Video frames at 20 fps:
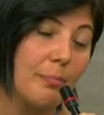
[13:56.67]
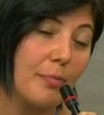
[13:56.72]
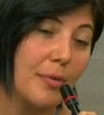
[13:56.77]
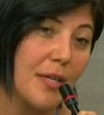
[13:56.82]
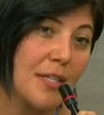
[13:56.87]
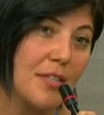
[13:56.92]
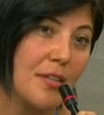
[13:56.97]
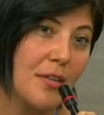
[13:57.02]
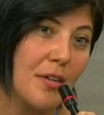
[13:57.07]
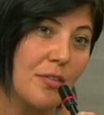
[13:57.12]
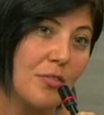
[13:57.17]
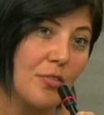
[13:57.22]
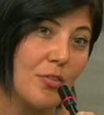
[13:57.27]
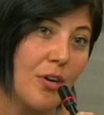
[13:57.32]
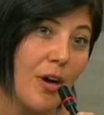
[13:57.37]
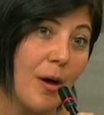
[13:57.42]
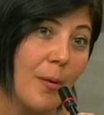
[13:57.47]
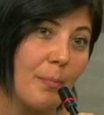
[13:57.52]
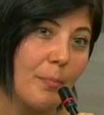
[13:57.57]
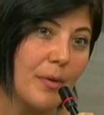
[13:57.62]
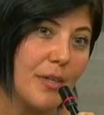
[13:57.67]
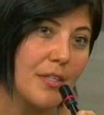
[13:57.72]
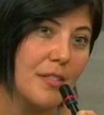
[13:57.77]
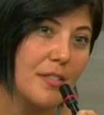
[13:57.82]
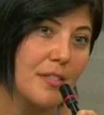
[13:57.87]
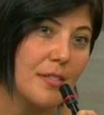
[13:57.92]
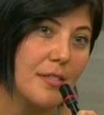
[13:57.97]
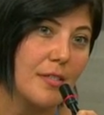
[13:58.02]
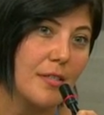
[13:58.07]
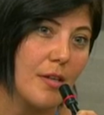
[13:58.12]
President Trump
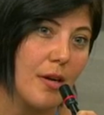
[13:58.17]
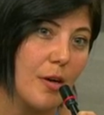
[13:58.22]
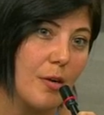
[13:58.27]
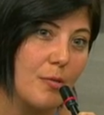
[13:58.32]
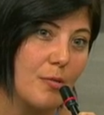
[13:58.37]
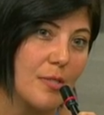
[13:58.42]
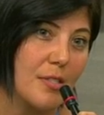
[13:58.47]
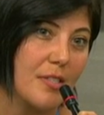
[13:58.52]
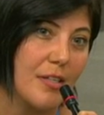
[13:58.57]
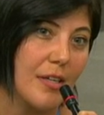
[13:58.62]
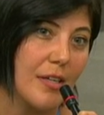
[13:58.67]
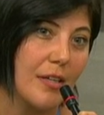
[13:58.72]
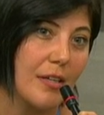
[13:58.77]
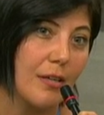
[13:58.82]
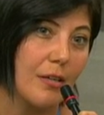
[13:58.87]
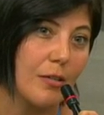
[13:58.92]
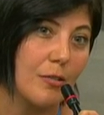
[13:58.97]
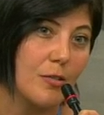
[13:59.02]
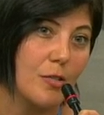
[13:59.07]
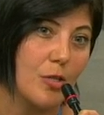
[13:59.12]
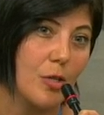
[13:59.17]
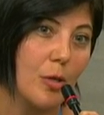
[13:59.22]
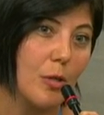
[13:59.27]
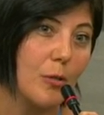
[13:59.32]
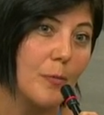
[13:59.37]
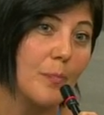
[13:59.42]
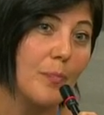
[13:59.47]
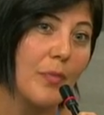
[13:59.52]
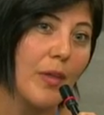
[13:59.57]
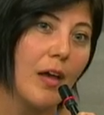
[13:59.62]
is hosting
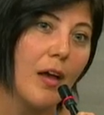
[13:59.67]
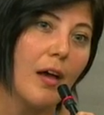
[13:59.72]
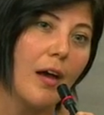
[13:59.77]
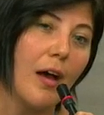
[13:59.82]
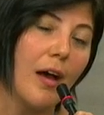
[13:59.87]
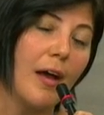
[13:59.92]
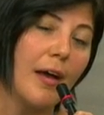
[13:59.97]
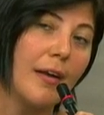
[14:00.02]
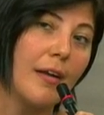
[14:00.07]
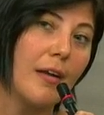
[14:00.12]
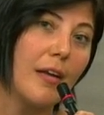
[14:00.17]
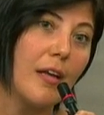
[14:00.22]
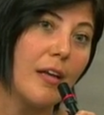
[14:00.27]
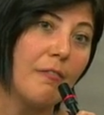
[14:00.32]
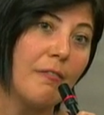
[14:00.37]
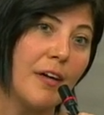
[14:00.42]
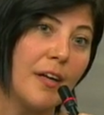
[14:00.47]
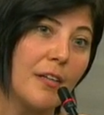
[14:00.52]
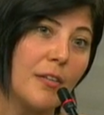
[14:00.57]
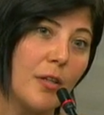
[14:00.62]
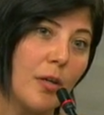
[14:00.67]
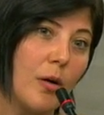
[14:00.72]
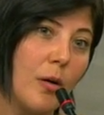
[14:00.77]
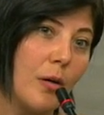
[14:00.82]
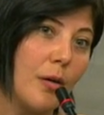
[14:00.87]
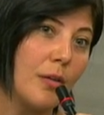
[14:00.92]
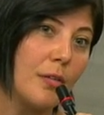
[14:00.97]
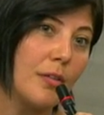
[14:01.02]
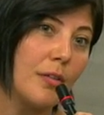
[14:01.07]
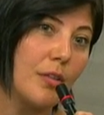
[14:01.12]
also an event
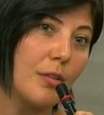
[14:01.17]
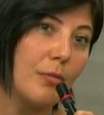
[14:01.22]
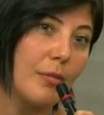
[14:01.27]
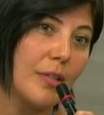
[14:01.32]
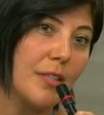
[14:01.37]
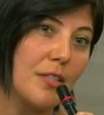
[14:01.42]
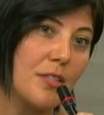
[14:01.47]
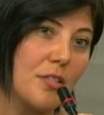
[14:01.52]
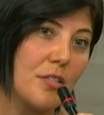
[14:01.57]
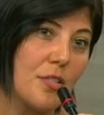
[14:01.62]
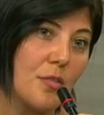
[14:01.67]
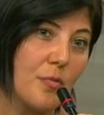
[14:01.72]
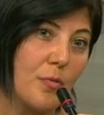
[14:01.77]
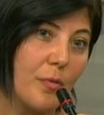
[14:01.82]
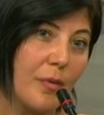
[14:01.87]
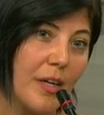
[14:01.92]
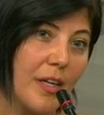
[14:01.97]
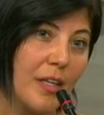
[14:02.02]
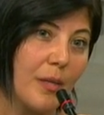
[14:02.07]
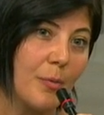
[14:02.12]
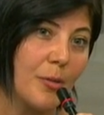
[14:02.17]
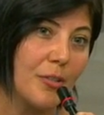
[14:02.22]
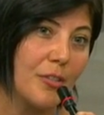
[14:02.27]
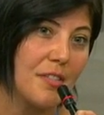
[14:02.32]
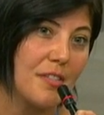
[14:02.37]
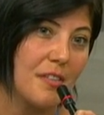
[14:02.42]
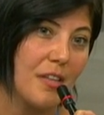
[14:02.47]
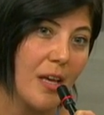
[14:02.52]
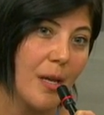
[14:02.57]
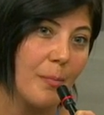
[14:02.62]
on the religious freedom on
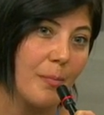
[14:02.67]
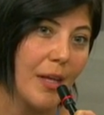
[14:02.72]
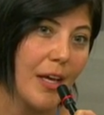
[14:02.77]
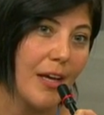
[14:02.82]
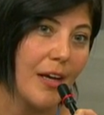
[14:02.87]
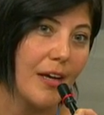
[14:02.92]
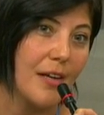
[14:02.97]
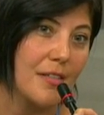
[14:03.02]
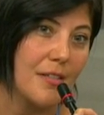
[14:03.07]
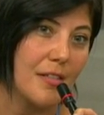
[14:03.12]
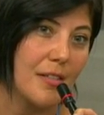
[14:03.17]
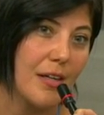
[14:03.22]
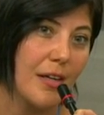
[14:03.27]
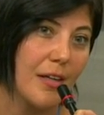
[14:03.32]
the same day as